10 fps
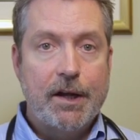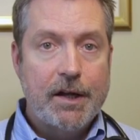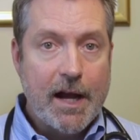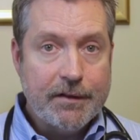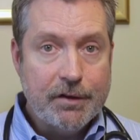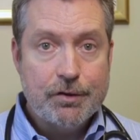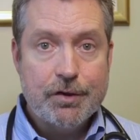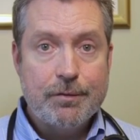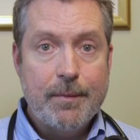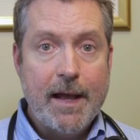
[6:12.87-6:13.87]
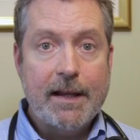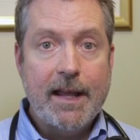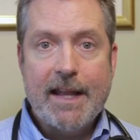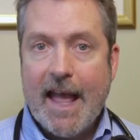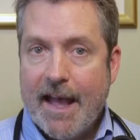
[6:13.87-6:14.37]
got their nutrition back,
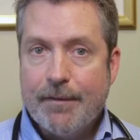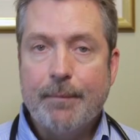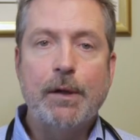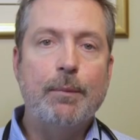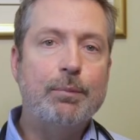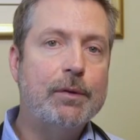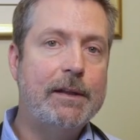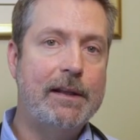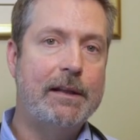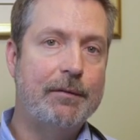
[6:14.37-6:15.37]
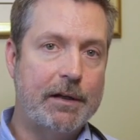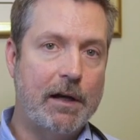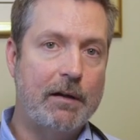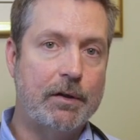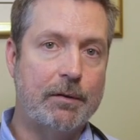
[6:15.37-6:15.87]
and have them completely
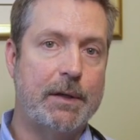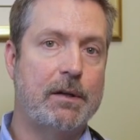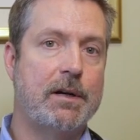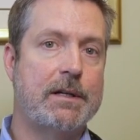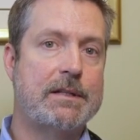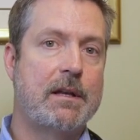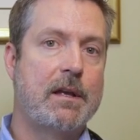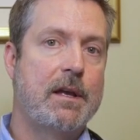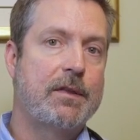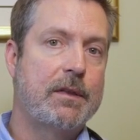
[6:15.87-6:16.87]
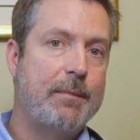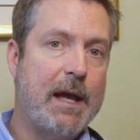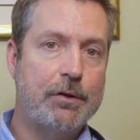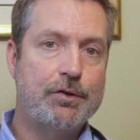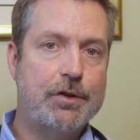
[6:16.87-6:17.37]
recover because the
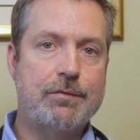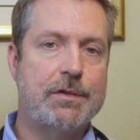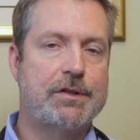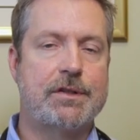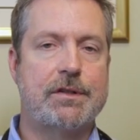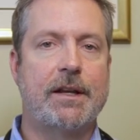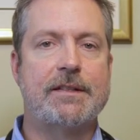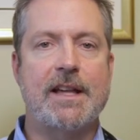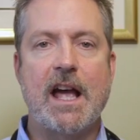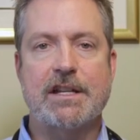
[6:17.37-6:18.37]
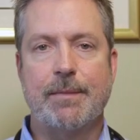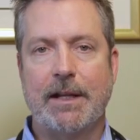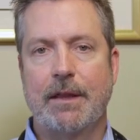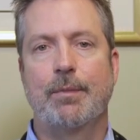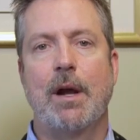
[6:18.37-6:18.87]
malnutrition was just
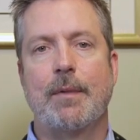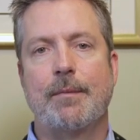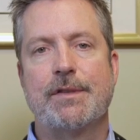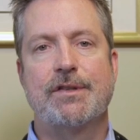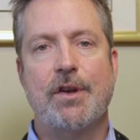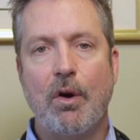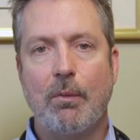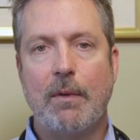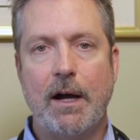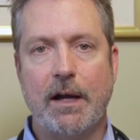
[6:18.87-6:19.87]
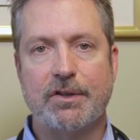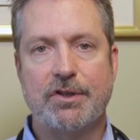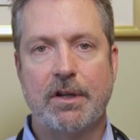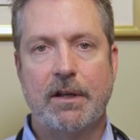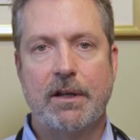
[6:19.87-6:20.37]
exacerbating the problem so
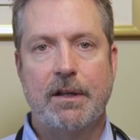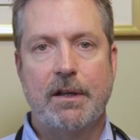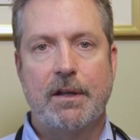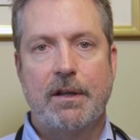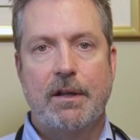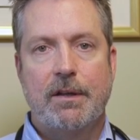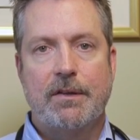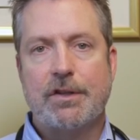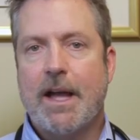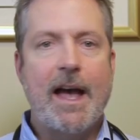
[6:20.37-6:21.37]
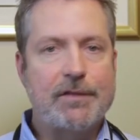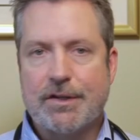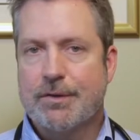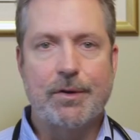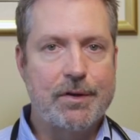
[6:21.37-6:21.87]
much that you have to
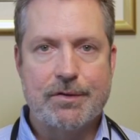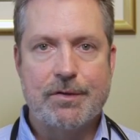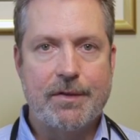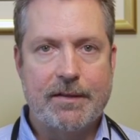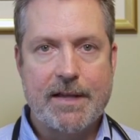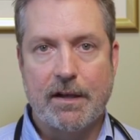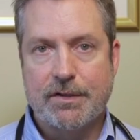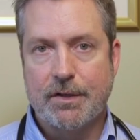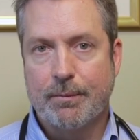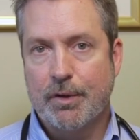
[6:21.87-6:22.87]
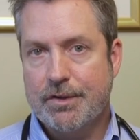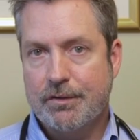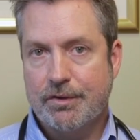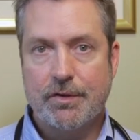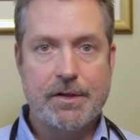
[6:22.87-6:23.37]
sort those two things out. So the person
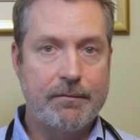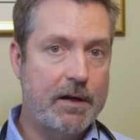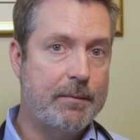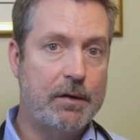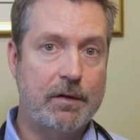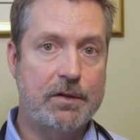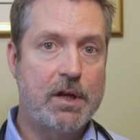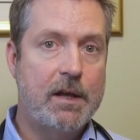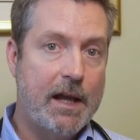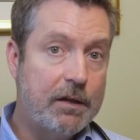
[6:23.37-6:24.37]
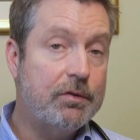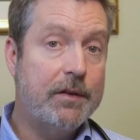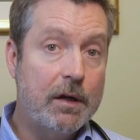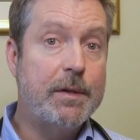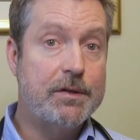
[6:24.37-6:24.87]
who shows up very malnourished, enteral
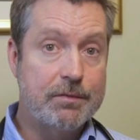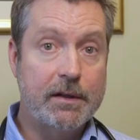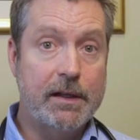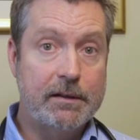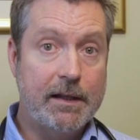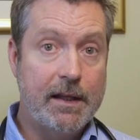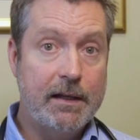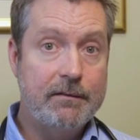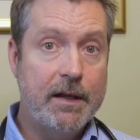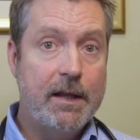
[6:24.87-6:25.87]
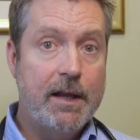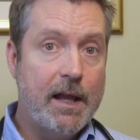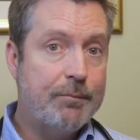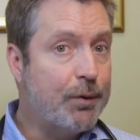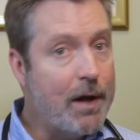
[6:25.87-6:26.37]
therapy is really indicated,
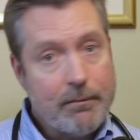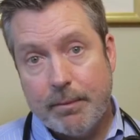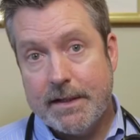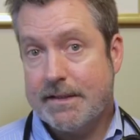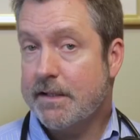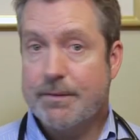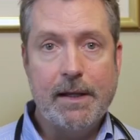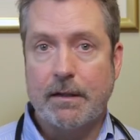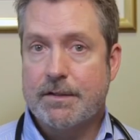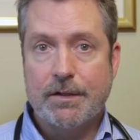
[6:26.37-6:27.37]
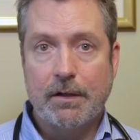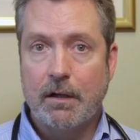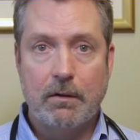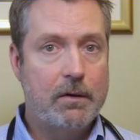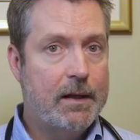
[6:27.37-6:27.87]
and probably six weeks. You
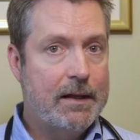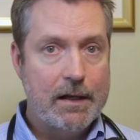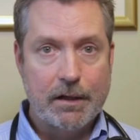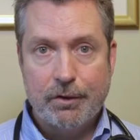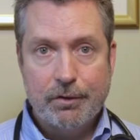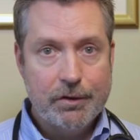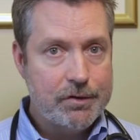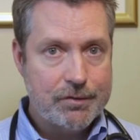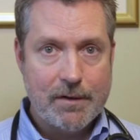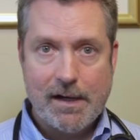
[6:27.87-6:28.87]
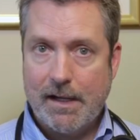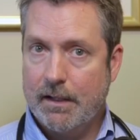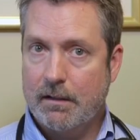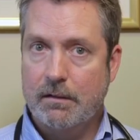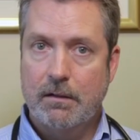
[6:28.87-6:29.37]
know, a good
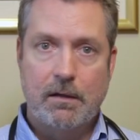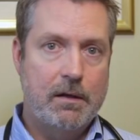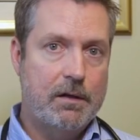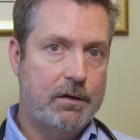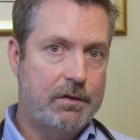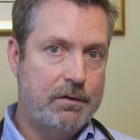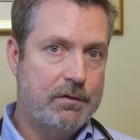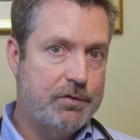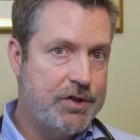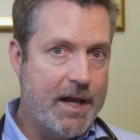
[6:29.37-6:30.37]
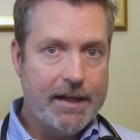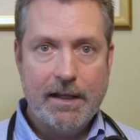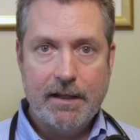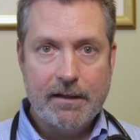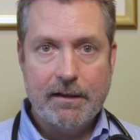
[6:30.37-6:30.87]
trial,
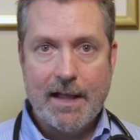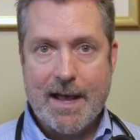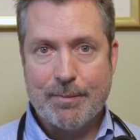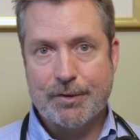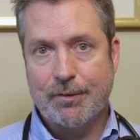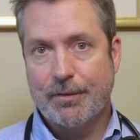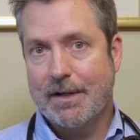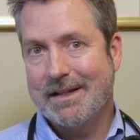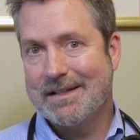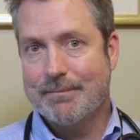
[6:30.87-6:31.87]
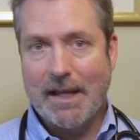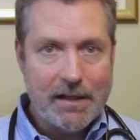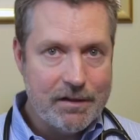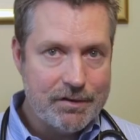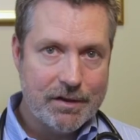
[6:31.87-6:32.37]
checking the laboratories,
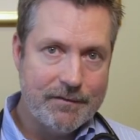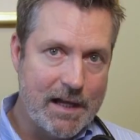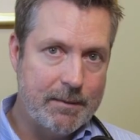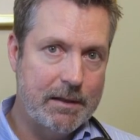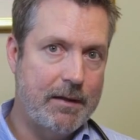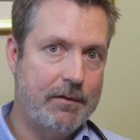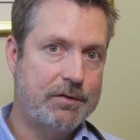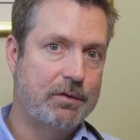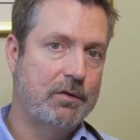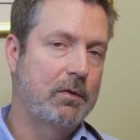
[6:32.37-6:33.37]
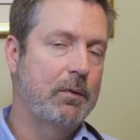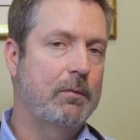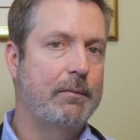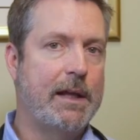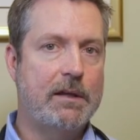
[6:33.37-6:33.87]
making sure the vitamin levels are
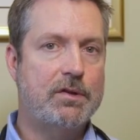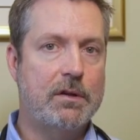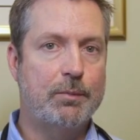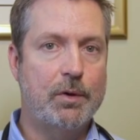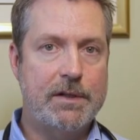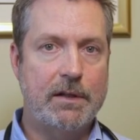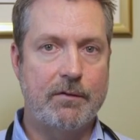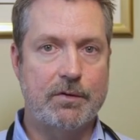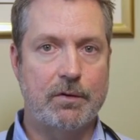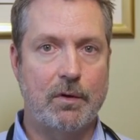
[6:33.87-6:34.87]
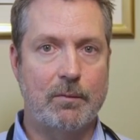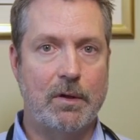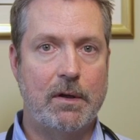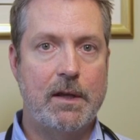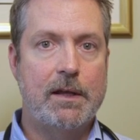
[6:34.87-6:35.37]
normal, making sure the protein levels are
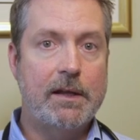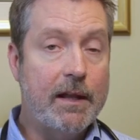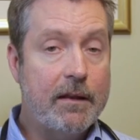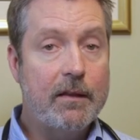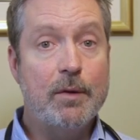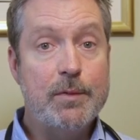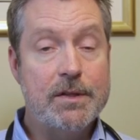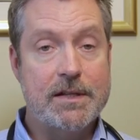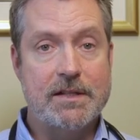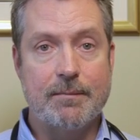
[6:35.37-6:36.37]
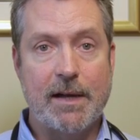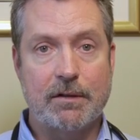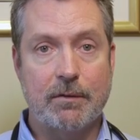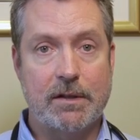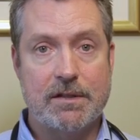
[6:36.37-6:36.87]
normal, getting their immune system back
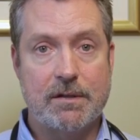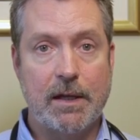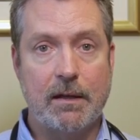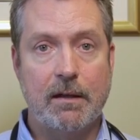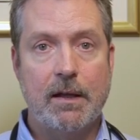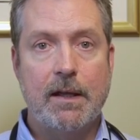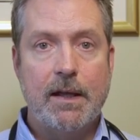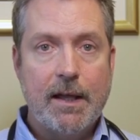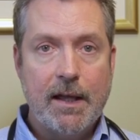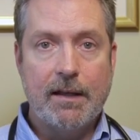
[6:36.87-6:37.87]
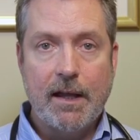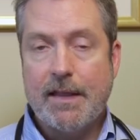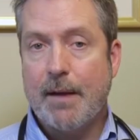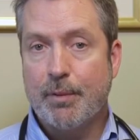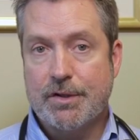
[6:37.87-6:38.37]
to where it needs to be and,
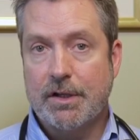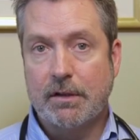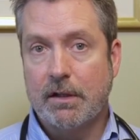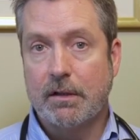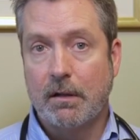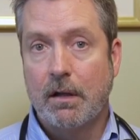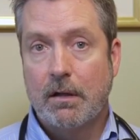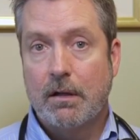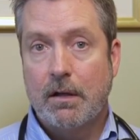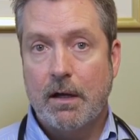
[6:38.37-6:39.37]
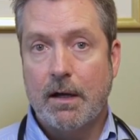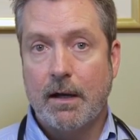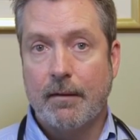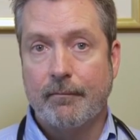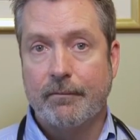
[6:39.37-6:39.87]
and that person can
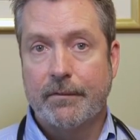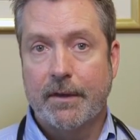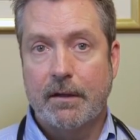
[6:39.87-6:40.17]
um,